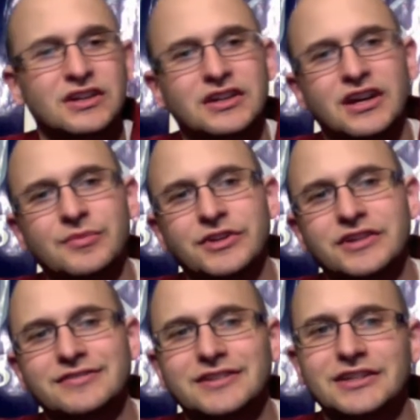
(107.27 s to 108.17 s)
I
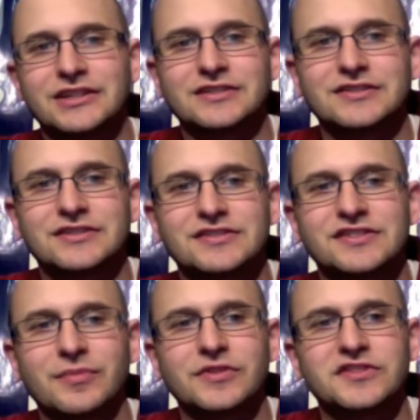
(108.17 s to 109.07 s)
mean, it's just
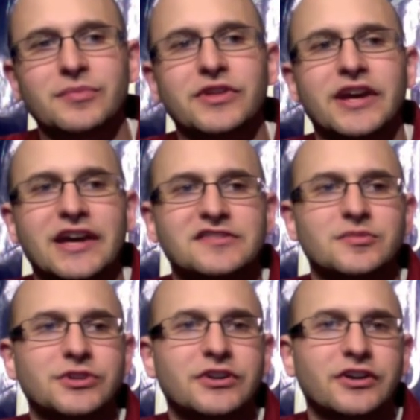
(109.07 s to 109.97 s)
something has to
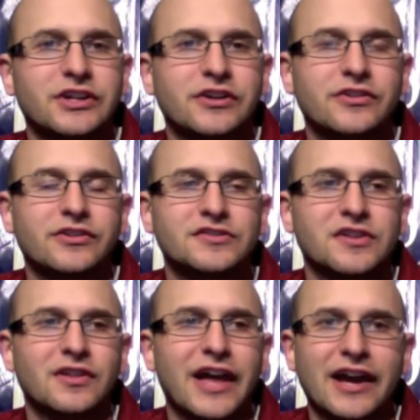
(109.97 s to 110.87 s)
be done here. There's a
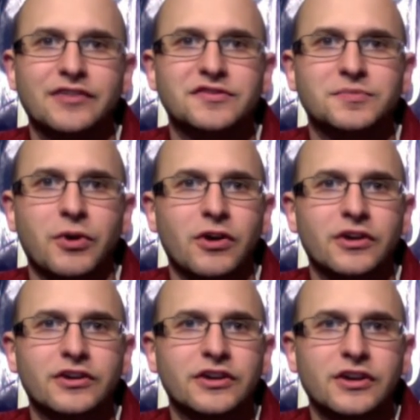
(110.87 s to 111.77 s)
lack of
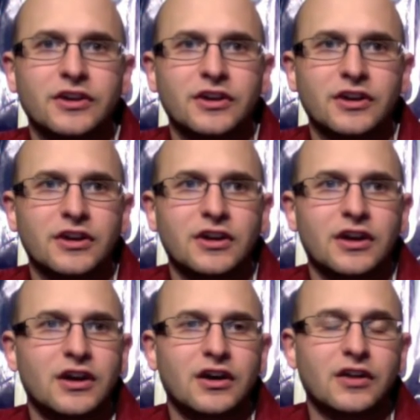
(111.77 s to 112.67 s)
spark
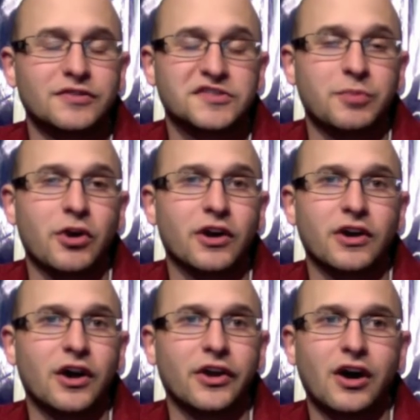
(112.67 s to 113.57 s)

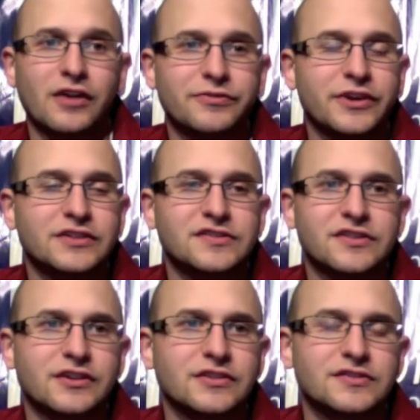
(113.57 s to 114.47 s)
on offense.
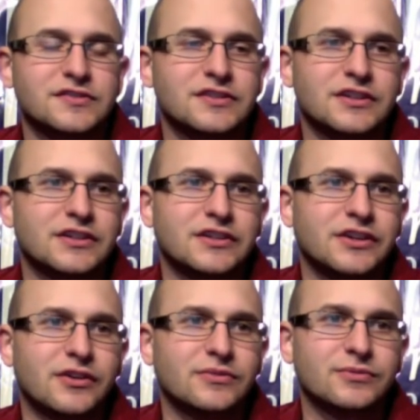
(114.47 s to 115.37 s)
There's, you
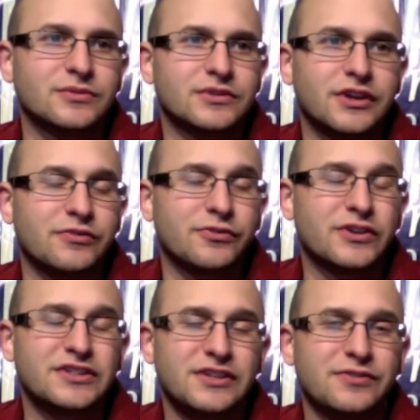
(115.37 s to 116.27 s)
know, and for a
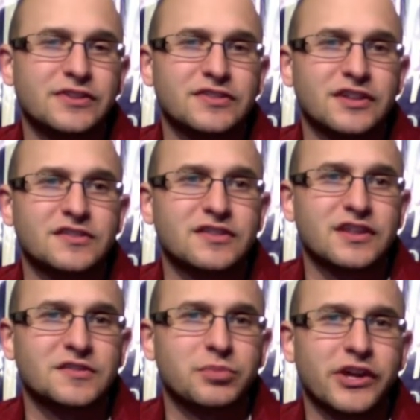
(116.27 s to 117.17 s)
defense
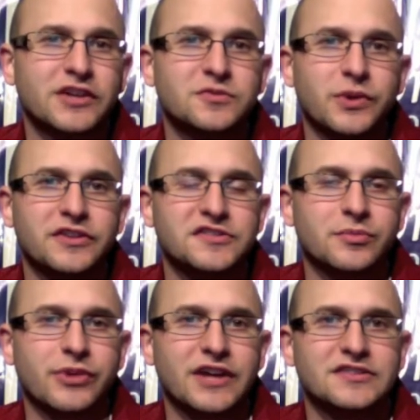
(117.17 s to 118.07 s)
that's playing as well as
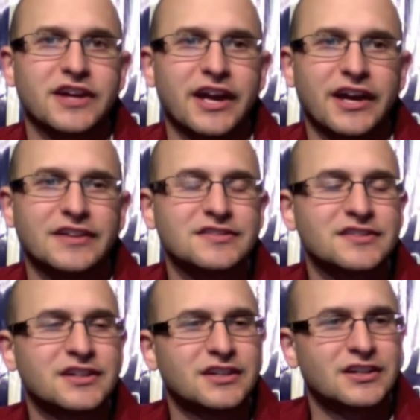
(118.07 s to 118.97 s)
Nebraska has,
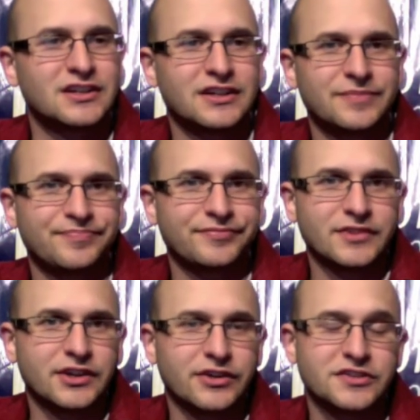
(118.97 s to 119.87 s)

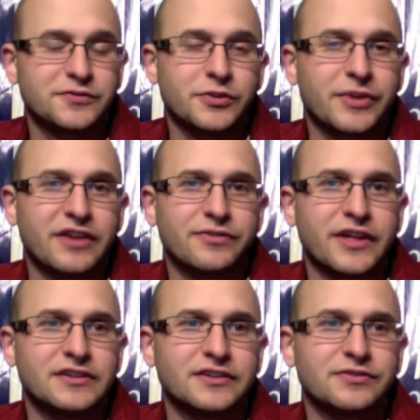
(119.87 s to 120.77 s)
I just feel bad for
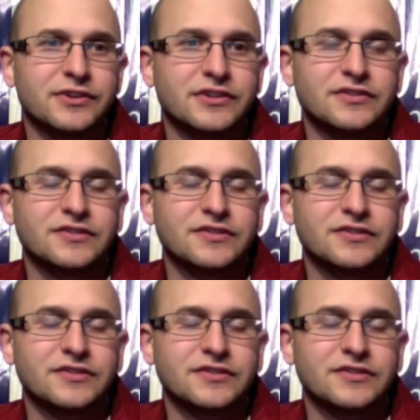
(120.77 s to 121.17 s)
that defense.